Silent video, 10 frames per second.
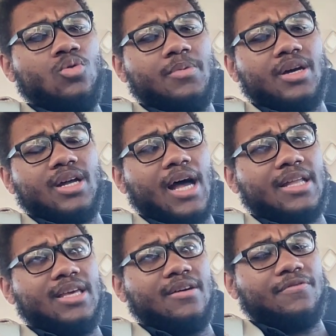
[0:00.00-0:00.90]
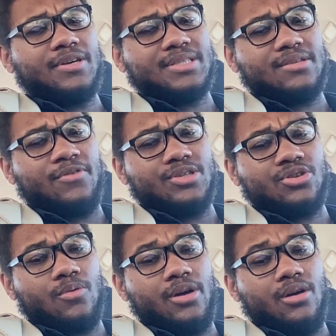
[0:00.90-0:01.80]
would be a good idea for his for
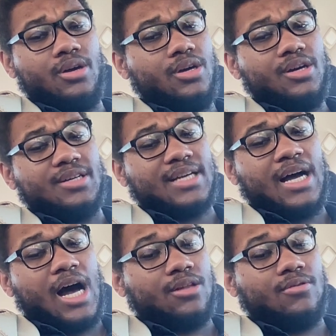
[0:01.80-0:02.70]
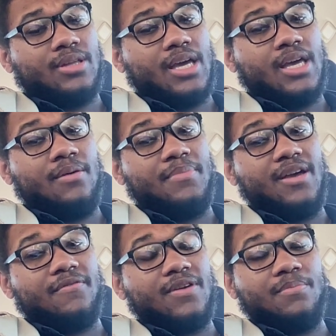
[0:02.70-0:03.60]
his career because I, I don't think him
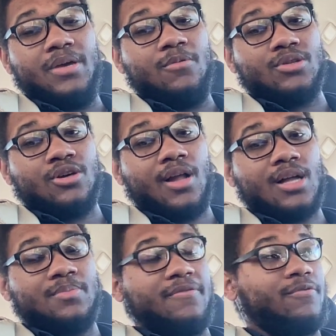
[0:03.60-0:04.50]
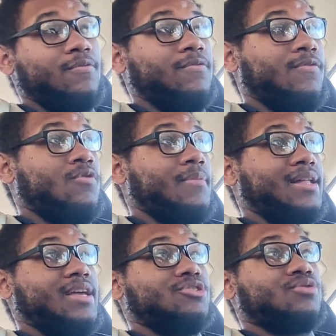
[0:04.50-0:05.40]
being VP would turn out to be fruitful for him.
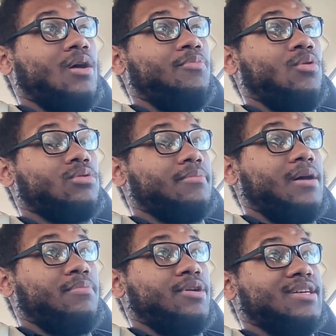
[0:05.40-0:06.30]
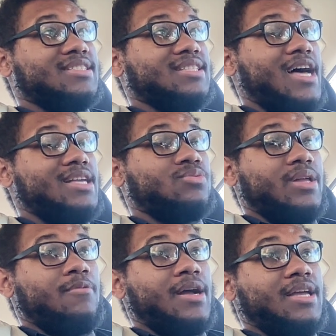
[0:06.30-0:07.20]
I think Trump will remember his slights
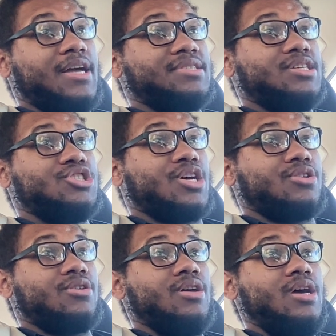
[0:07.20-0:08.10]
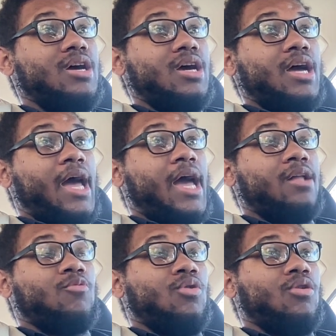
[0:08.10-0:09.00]
when they ran against each other,
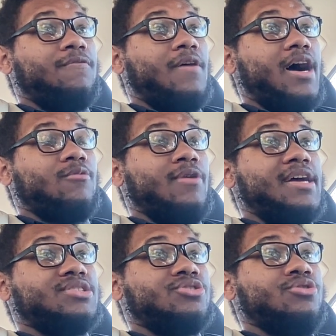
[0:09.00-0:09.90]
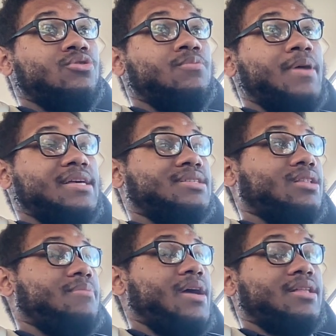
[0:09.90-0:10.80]
and will find ways to
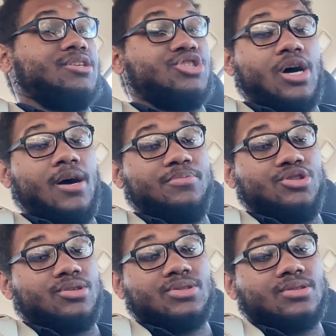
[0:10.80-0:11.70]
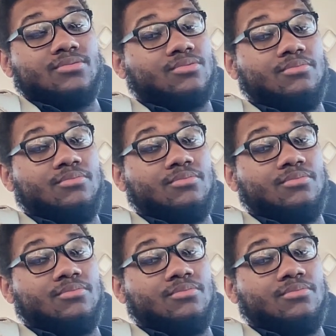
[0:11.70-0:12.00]
basically make the job just